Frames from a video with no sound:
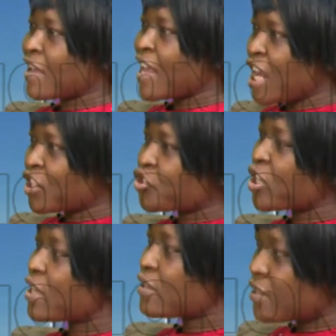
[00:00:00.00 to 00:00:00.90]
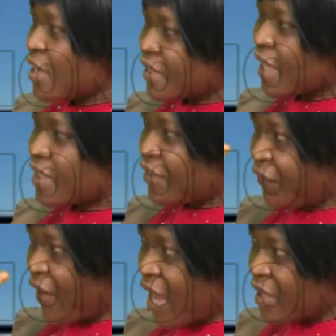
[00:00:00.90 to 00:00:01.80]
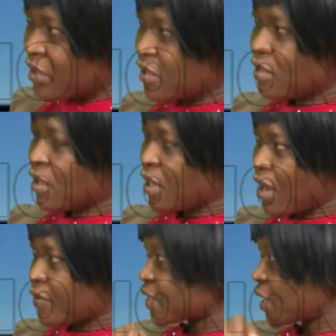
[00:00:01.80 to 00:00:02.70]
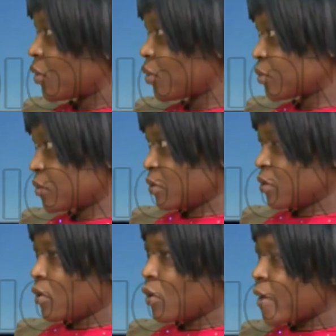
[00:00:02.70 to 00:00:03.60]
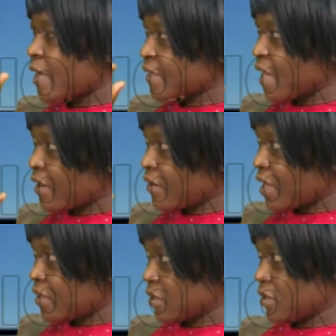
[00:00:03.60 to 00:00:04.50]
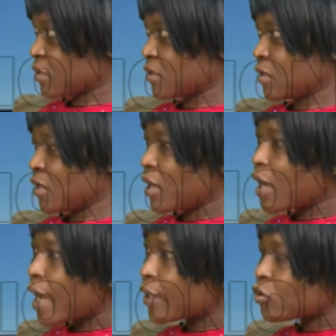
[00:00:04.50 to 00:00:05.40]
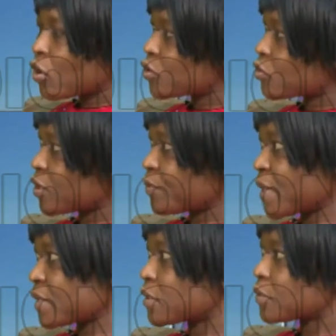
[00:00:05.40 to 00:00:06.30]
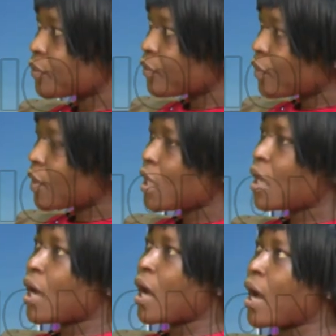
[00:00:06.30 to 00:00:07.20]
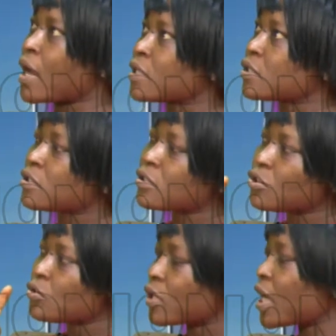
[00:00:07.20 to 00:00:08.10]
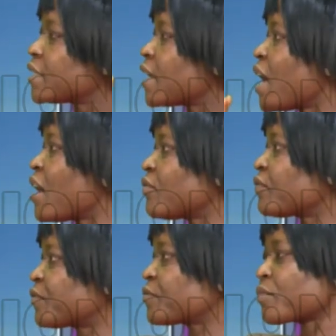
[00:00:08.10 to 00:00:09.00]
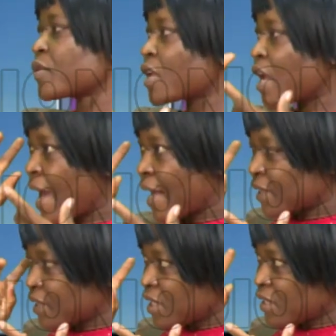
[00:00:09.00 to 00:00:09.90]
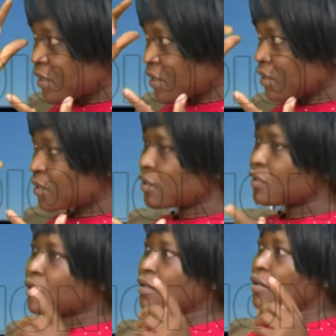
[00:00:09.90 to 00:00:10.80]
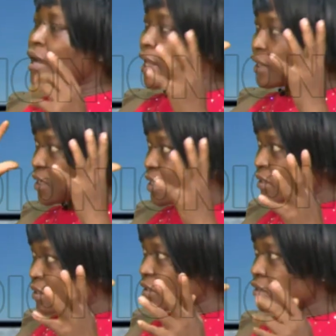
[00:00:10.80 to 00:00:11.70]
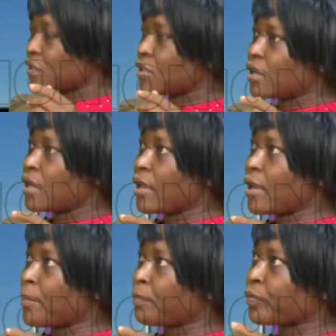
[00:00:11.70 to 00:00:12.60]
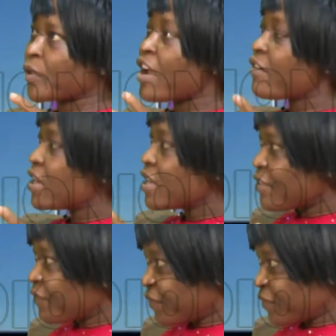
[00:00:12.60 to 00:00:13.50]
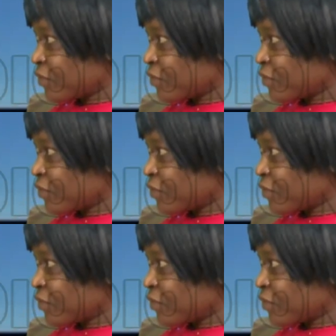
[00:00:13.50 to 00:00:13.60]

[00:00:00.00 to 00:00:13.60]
a trained, a certified counselor or a psychiatrist and talk to the person. And you can have at least, at least um, a relief